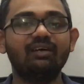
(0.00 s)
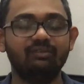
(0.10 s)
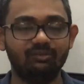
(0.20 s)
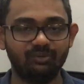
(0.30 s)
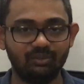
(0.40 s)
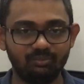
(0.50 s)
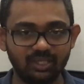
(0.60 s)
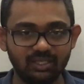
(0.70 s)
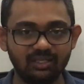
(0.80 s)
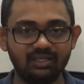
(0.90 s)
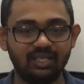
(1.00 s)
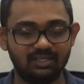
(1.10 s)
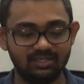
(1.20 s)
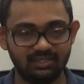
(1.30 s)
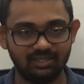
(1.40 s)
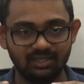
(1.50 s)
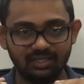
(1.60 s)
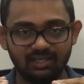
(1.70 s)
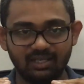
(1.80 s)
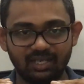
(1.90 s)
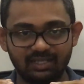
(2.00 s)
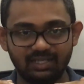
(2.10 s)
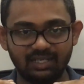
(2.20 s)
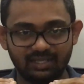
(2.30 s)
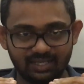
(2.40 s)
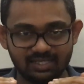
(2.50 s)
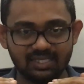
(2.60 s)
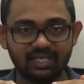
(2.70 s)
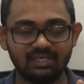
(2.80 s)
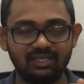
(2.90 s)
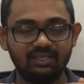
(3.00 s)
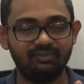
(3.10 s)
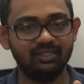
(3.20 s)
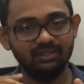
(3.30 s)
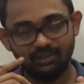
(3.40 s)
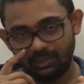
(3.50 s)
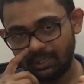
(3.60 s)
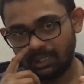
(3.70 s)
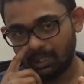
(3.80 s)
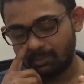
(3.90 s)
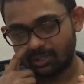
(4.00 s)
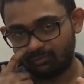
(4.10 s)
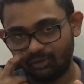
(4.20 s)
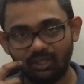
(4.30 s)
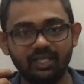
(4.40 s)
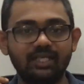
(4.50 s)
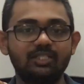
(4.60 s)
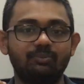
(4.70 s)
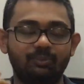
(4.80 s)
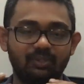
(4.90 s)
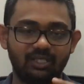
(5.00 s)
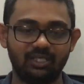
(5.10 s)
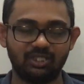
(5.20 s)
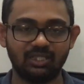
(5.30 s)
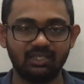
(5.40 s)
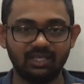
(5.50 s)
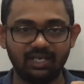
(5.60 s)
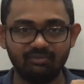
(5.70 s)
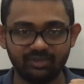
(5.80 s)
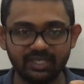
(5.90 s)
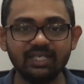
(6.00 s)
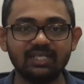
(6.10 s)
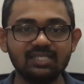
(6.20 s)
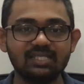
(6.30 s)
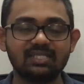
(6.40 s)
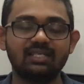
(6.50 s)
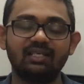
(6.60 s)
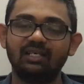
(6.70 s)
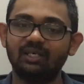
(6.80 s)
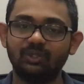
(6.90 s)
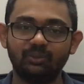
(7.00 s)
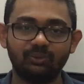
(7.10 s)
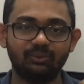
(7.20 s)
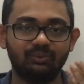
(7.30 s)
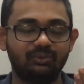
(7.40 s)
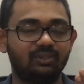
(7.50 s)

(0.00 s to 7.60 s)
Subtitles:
we would be at that exact level in terms of knowledge, preparation and readiness to